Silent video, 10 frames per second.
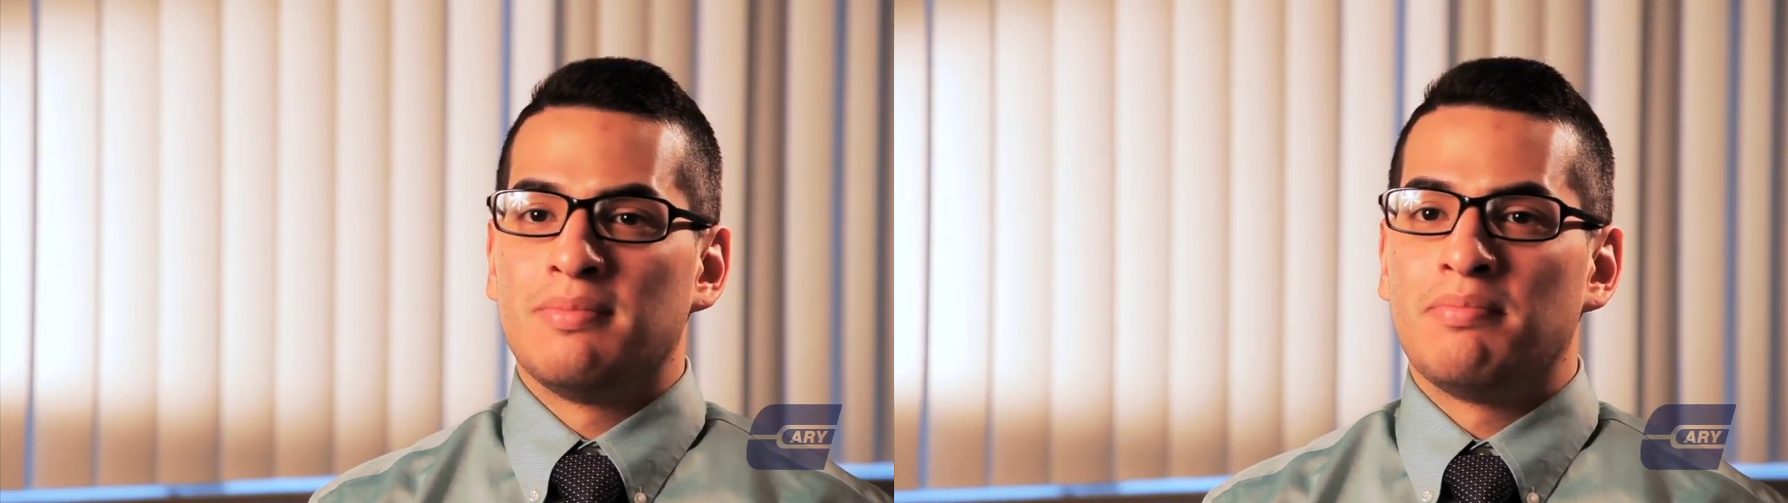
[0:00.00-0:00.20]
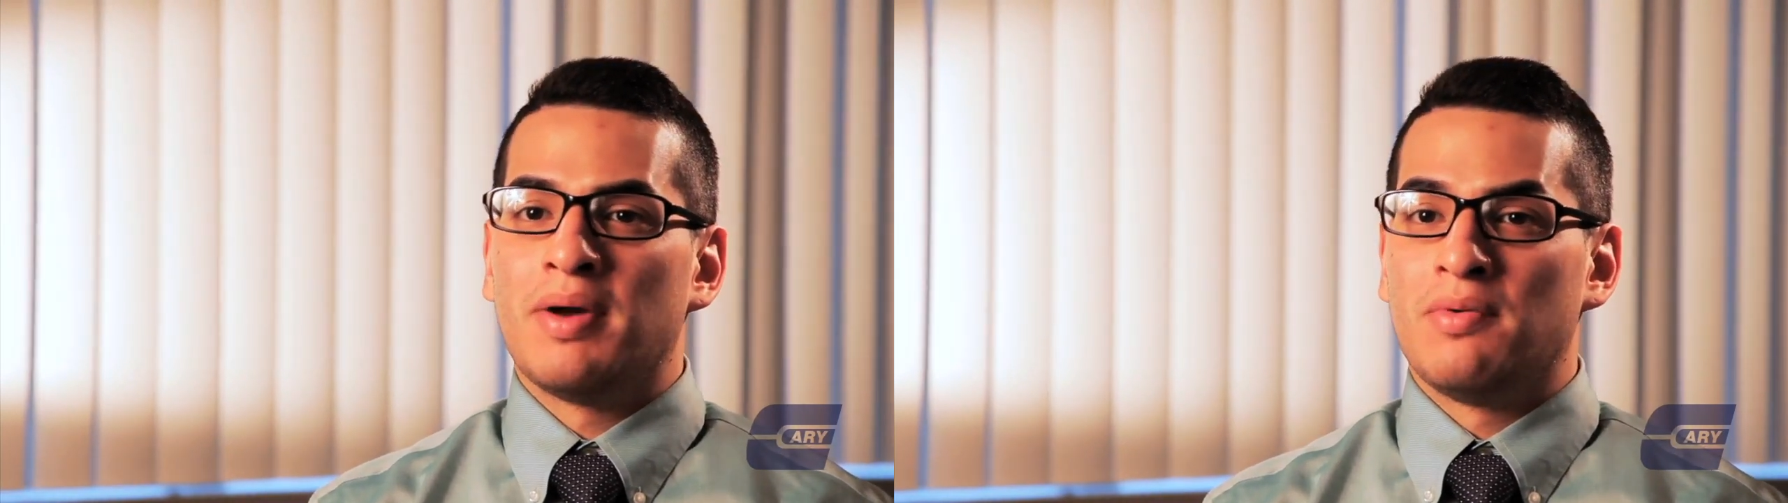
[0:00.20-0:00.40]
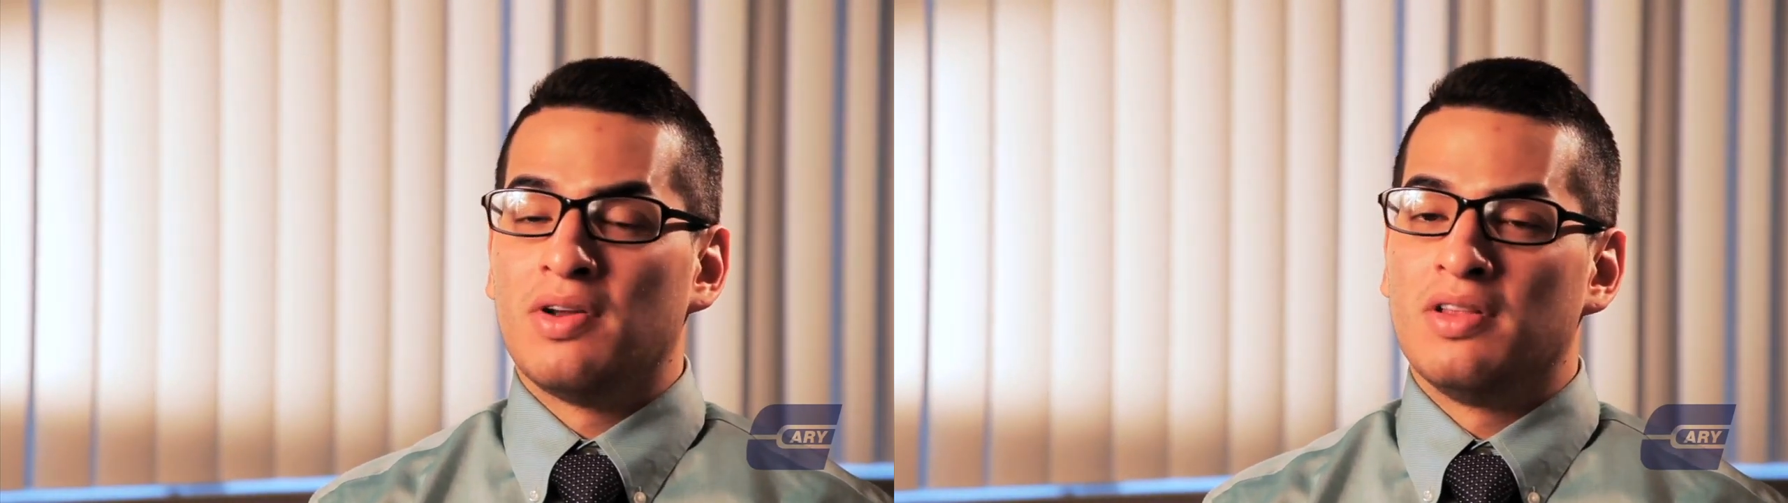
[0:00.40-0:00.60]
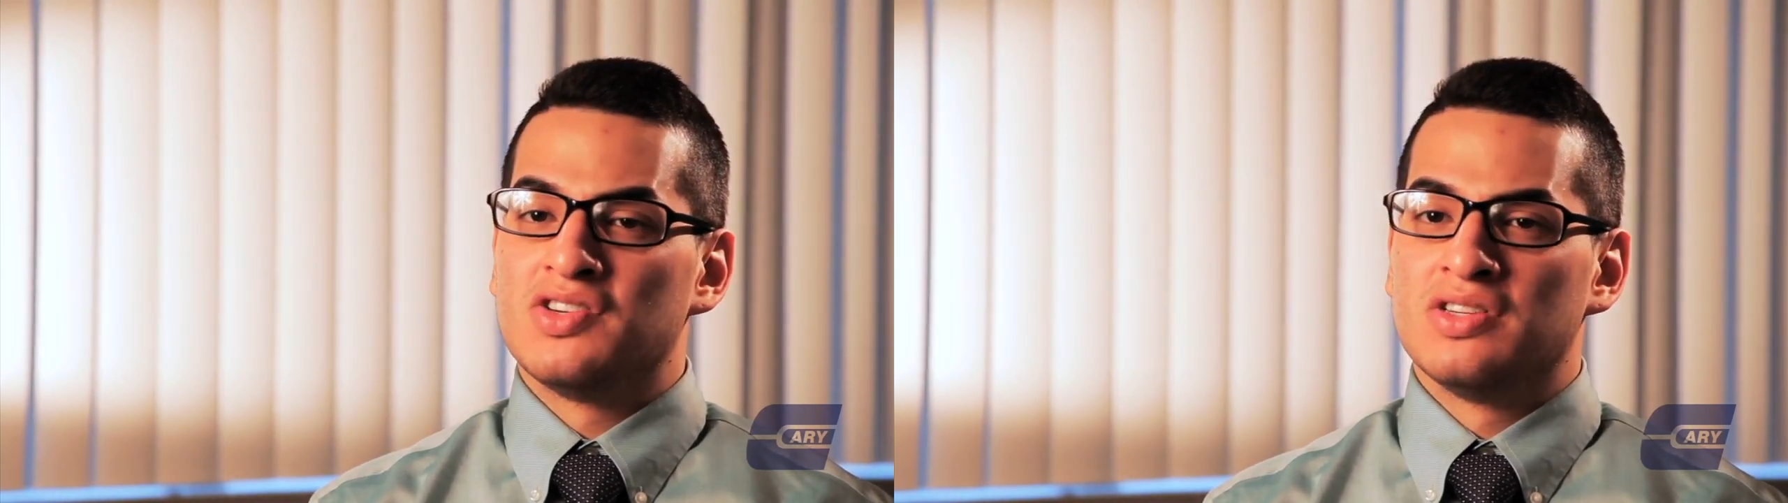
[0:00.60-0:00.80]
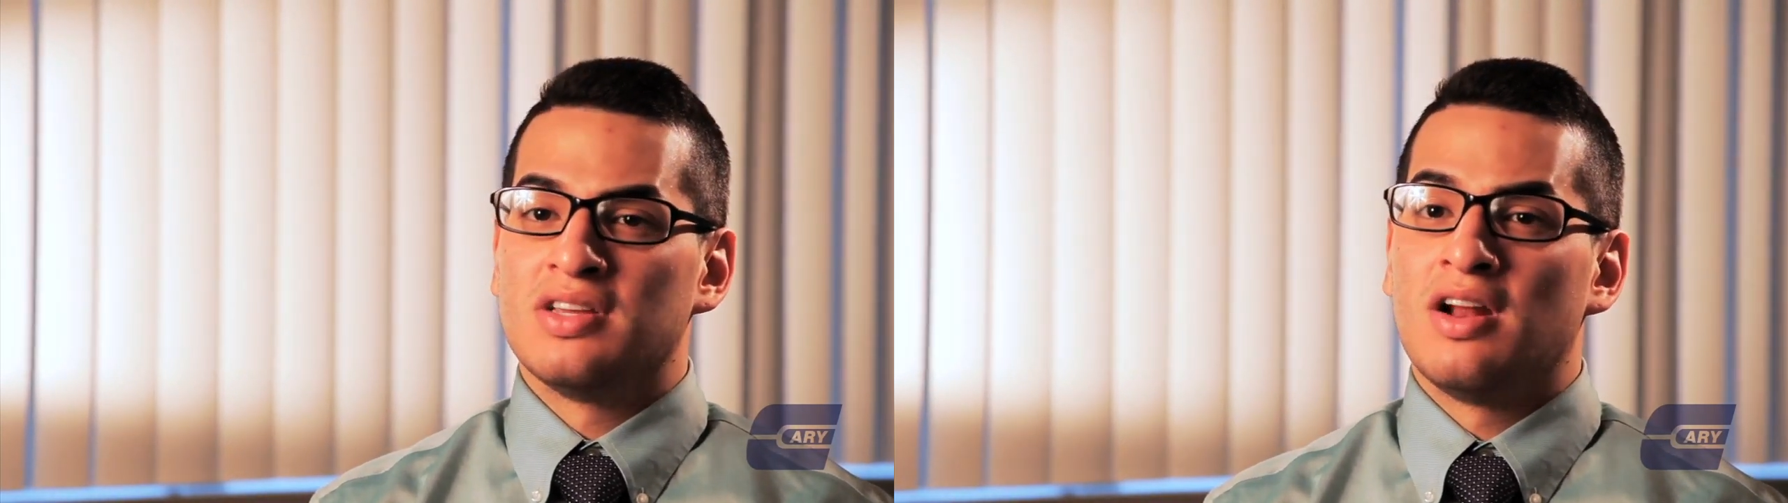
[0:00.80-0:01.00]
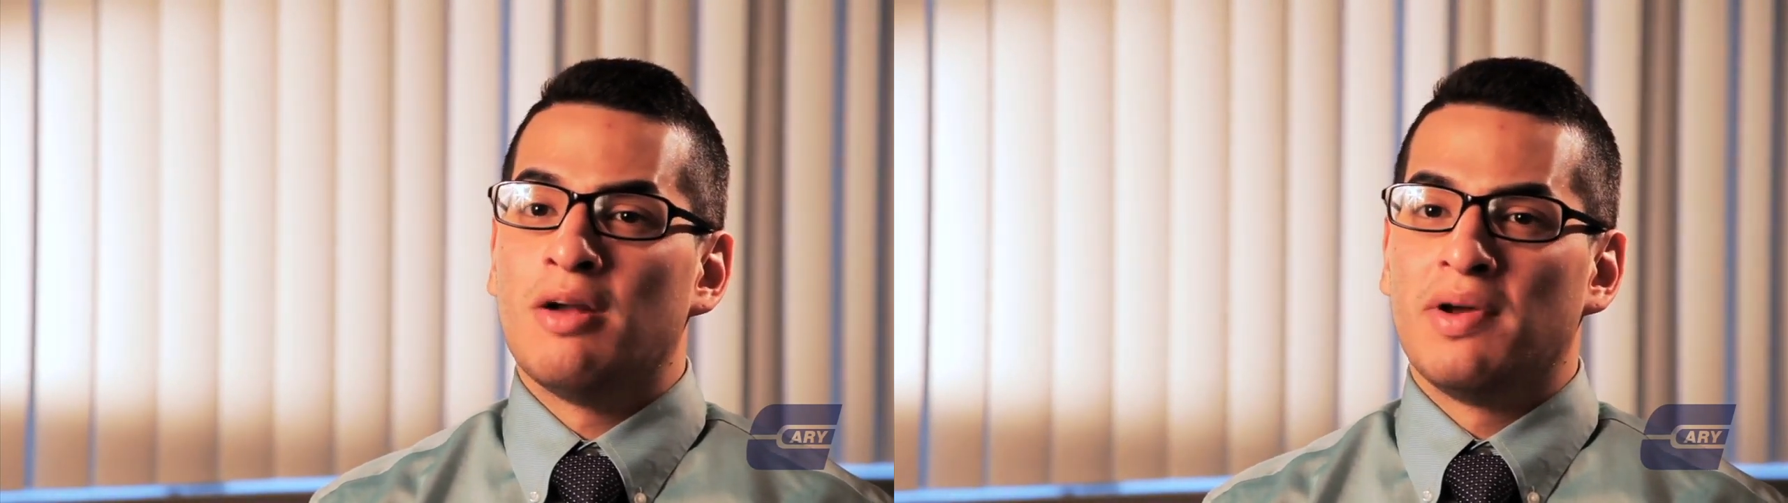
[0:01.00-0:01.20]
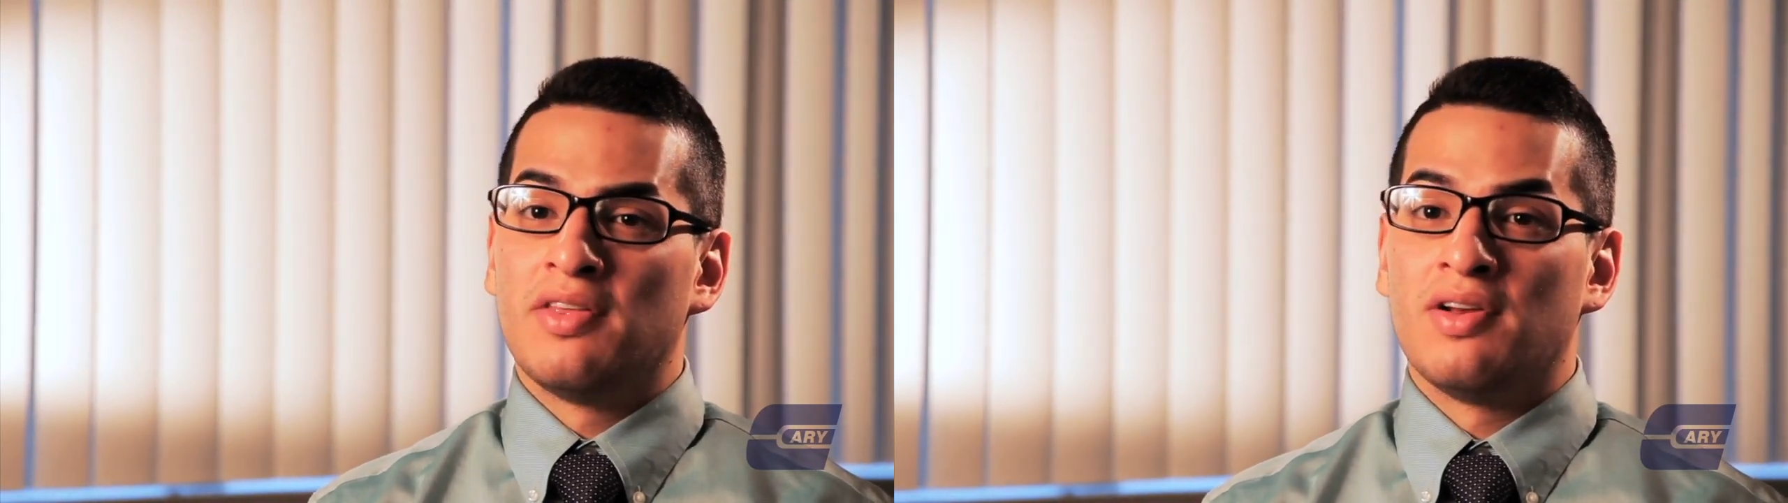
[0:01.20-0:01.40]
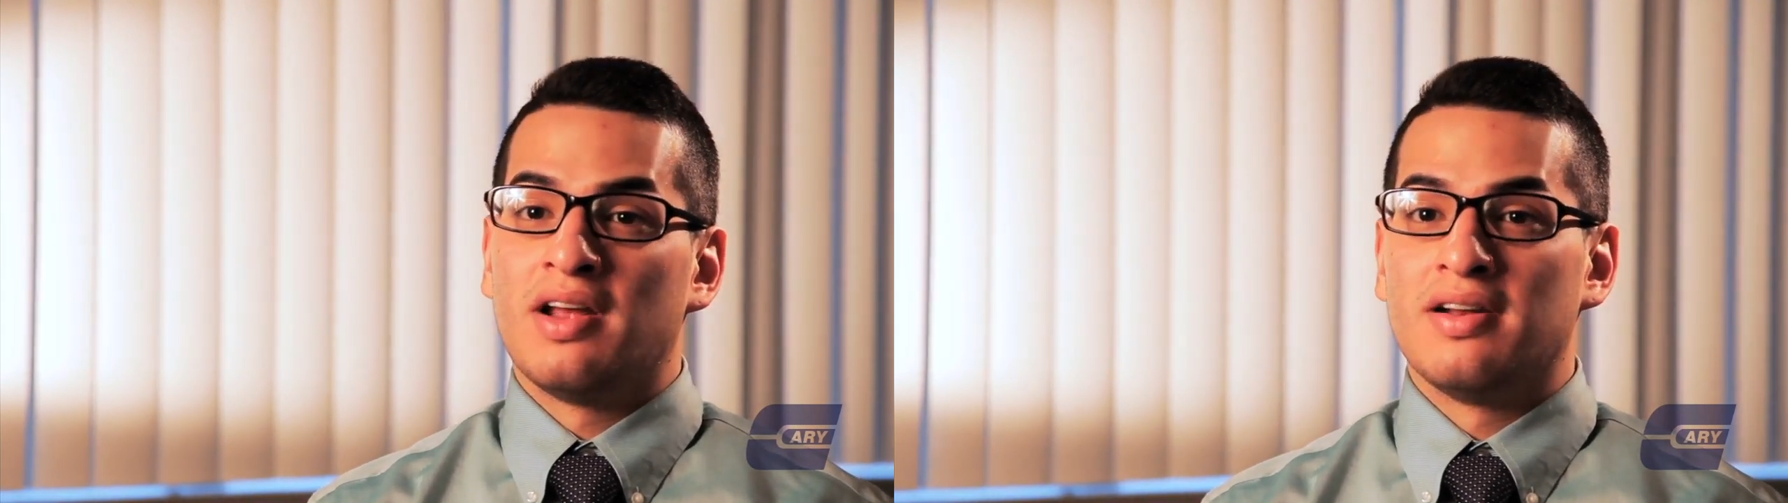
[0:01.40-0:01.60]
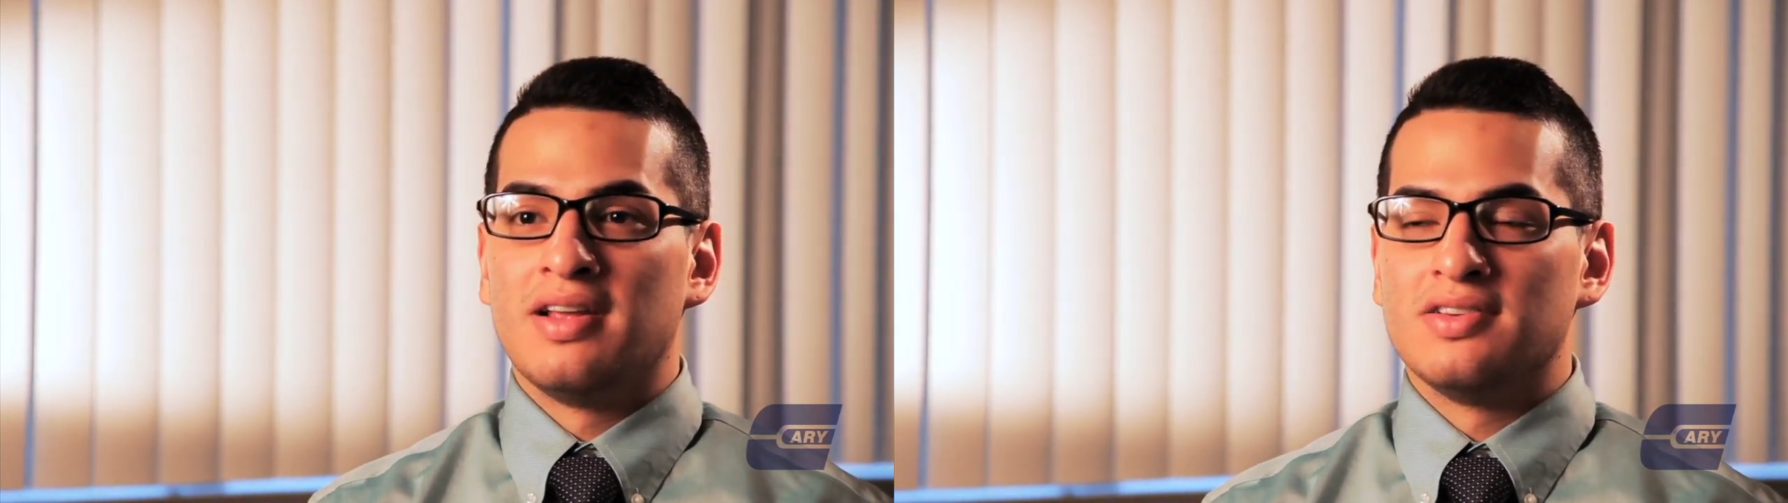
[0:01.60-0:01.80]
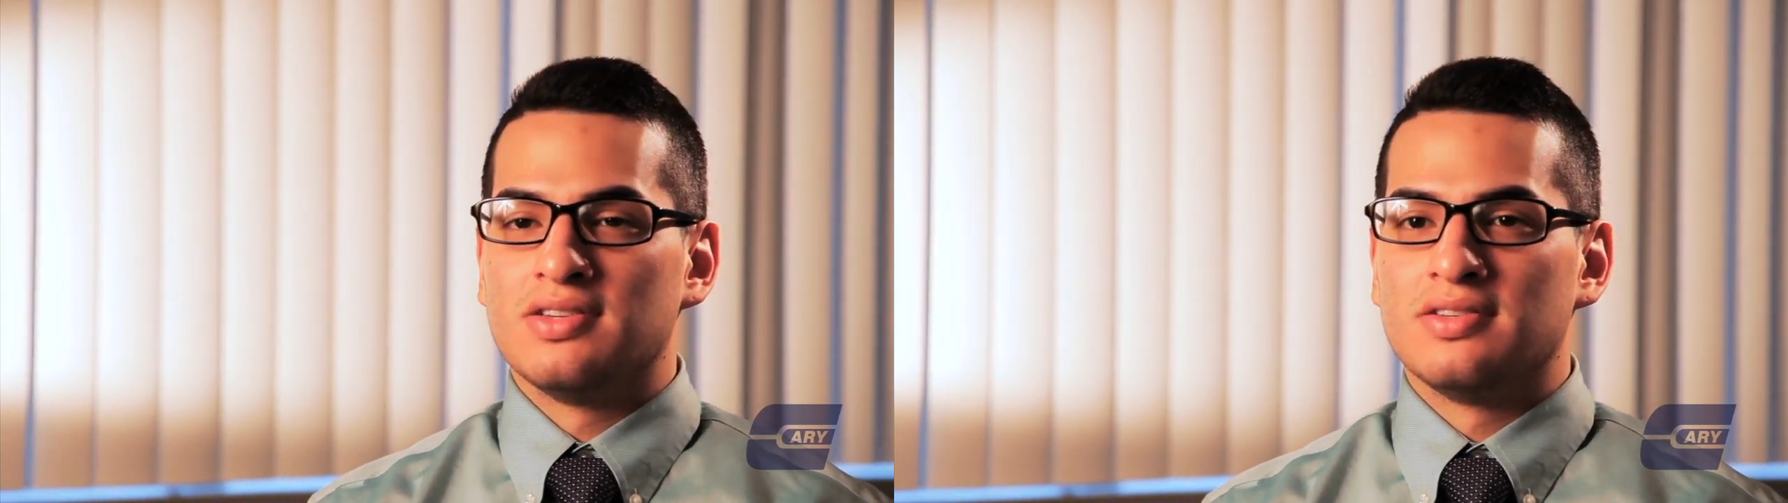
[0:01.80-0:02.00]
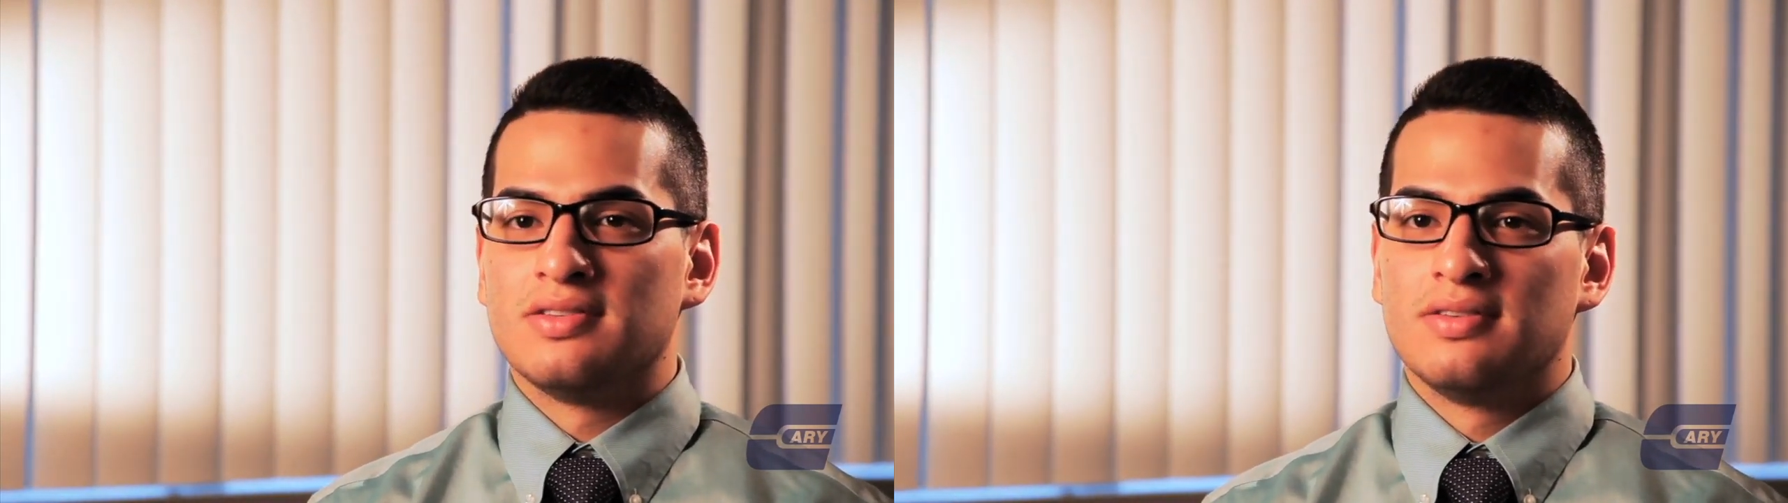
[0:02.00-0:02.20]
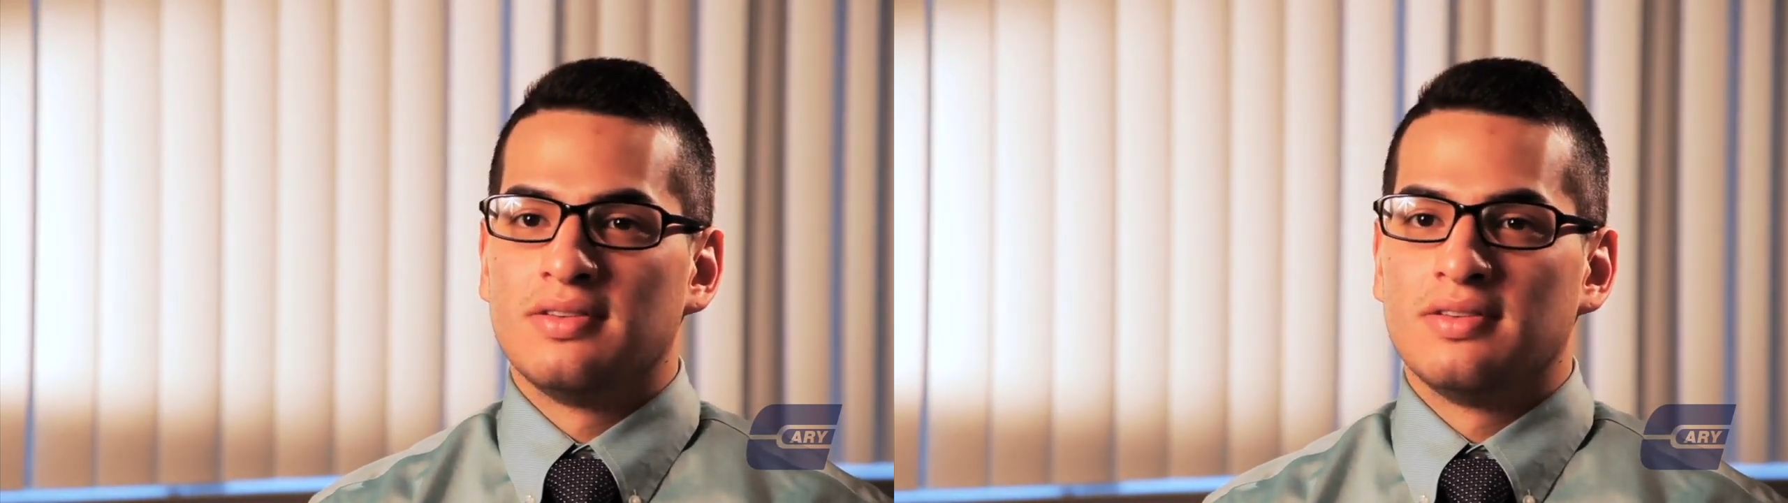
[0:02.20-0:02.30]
by regulations set on by the United Nations.